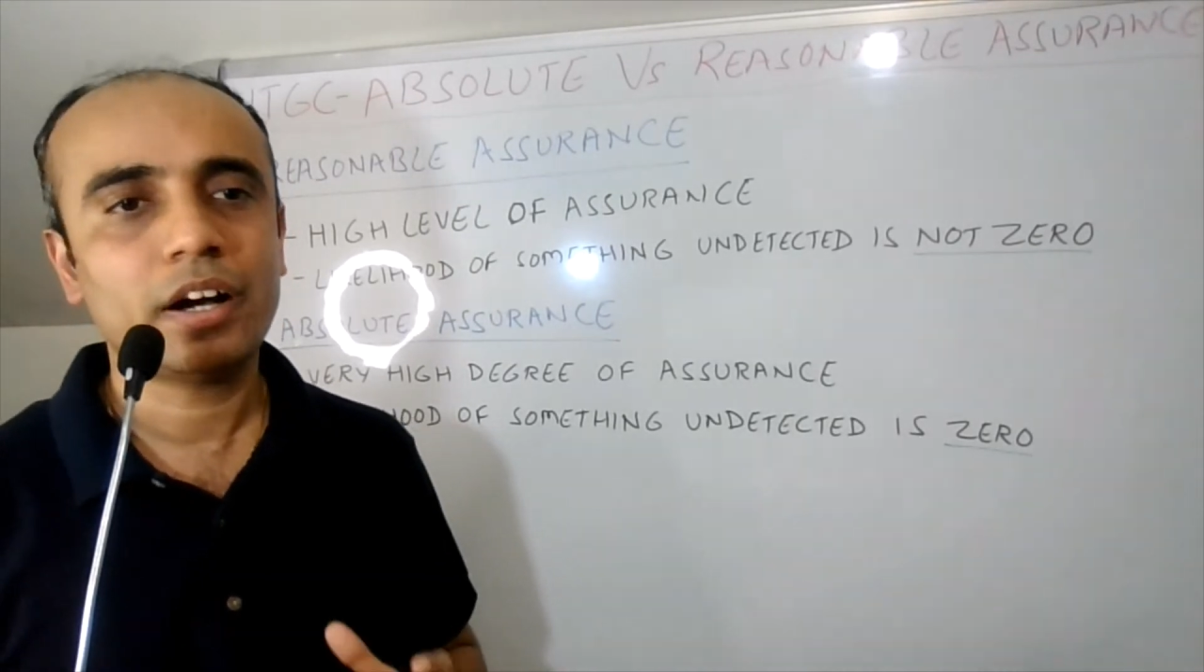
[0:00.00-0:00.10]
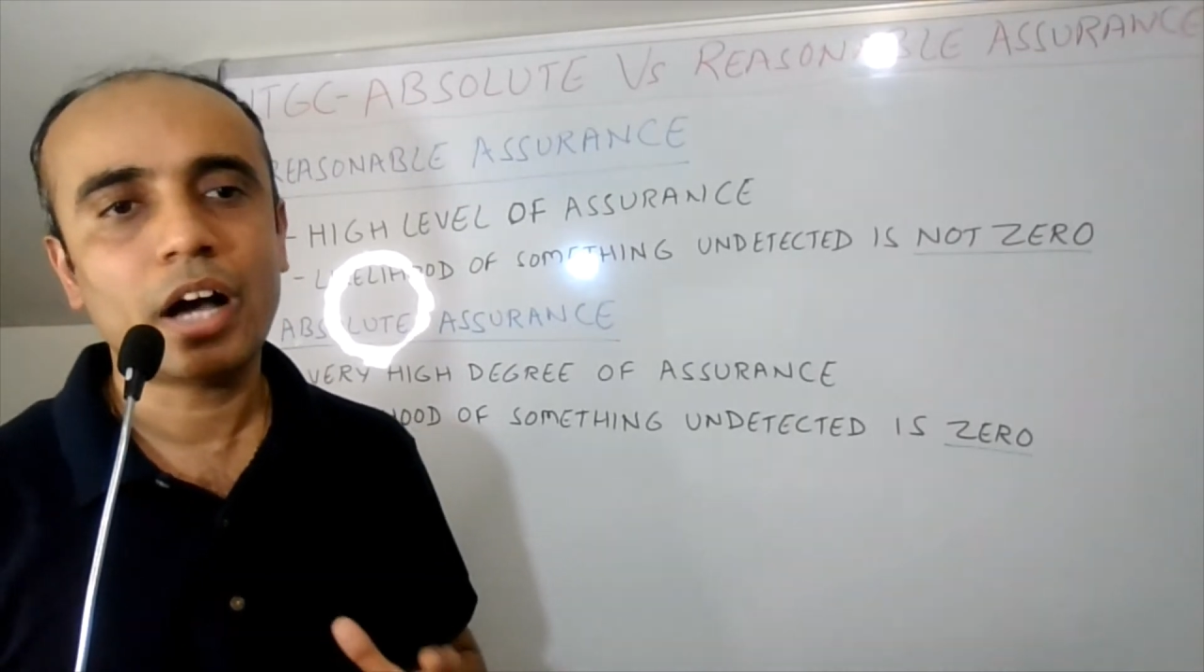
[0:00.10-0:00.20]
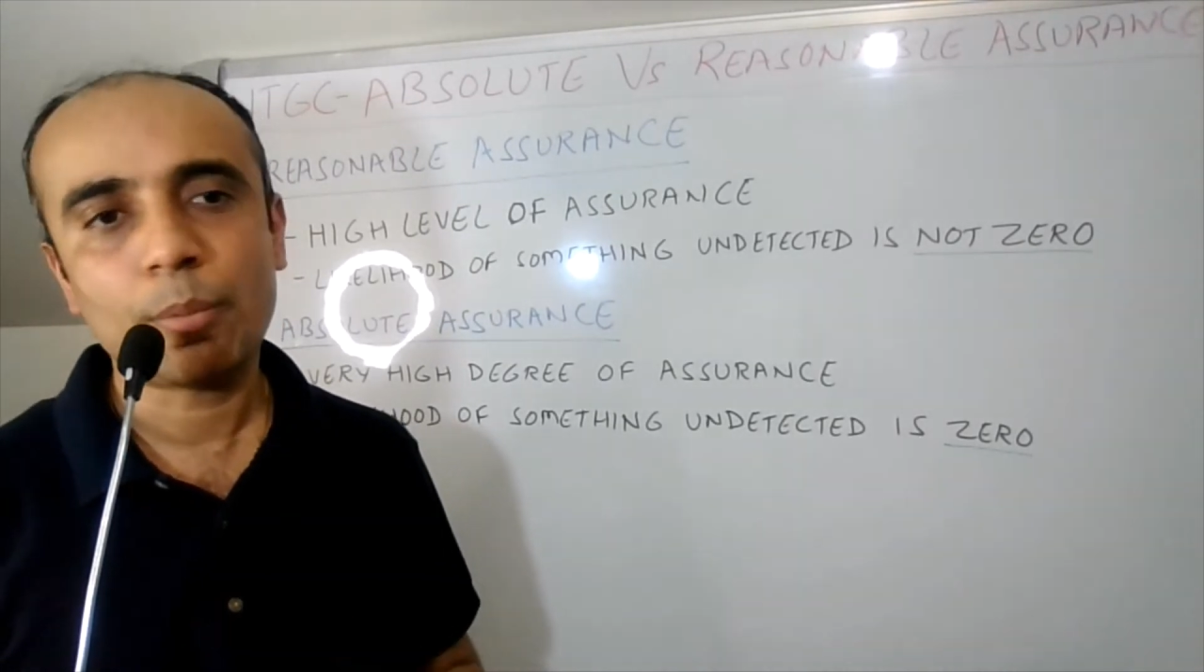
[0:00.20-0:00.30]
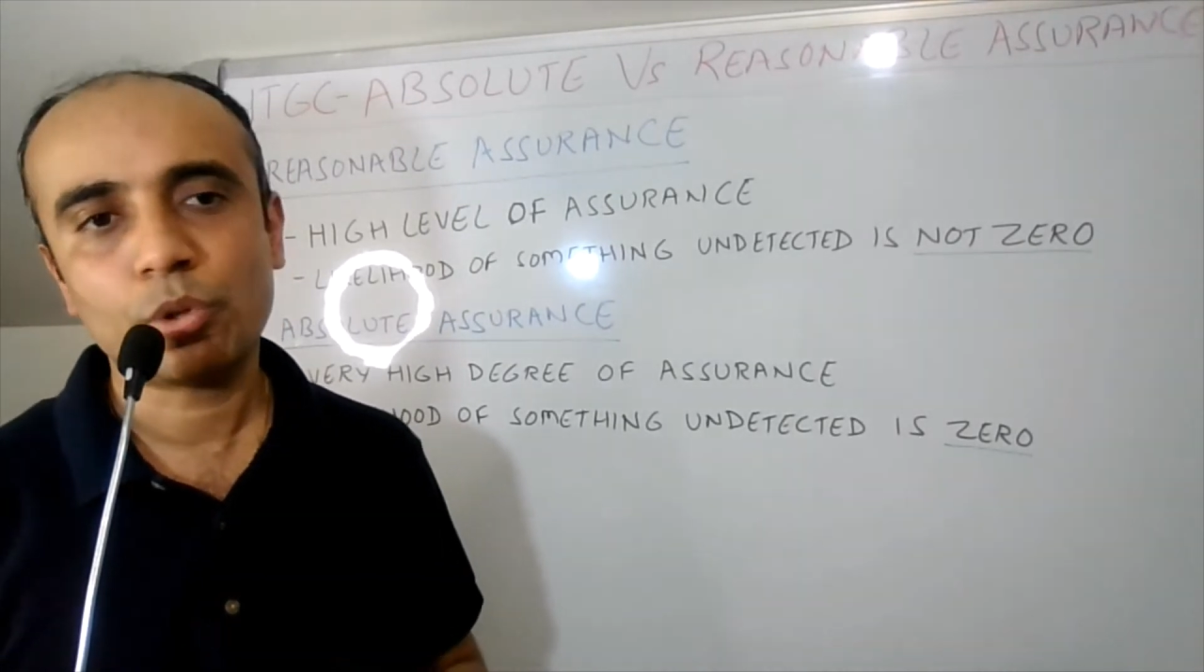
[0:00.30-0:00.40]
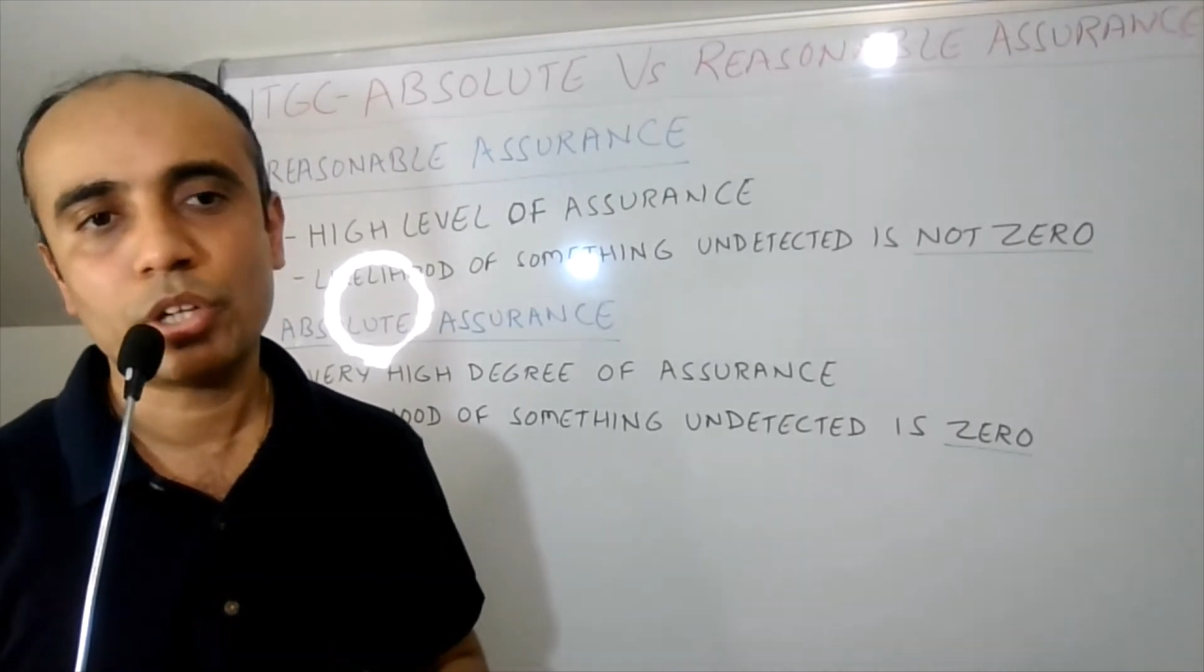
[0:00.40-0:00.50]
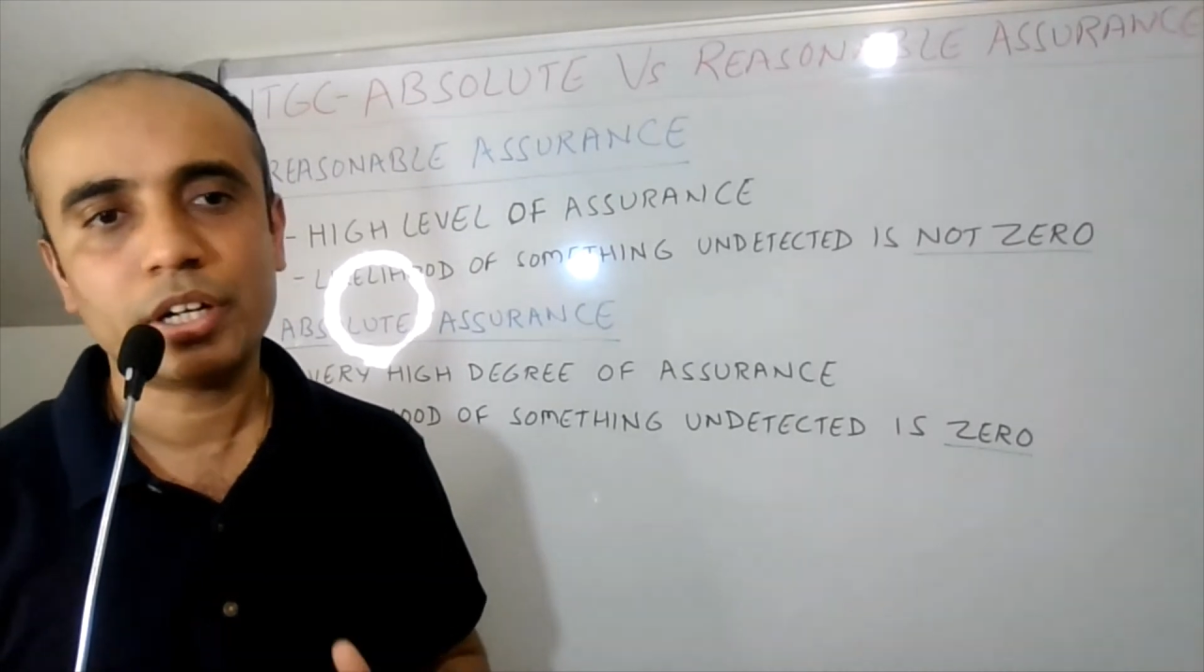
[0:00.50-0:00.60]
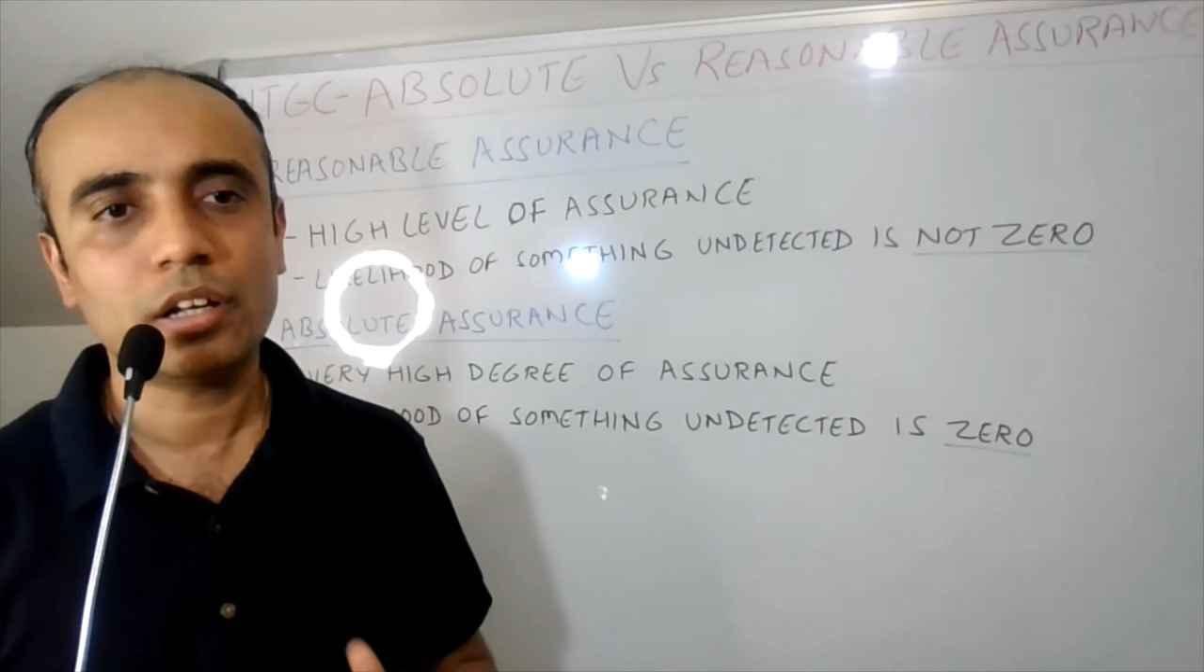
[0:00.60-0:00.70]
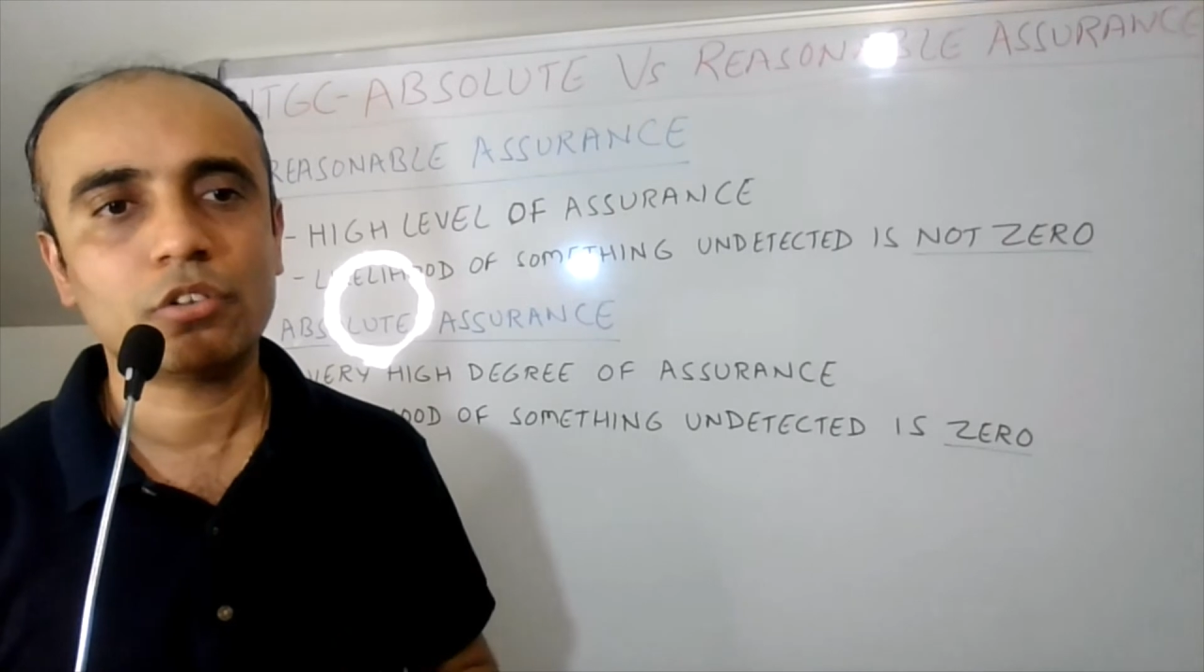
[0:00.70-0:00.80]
hypothetical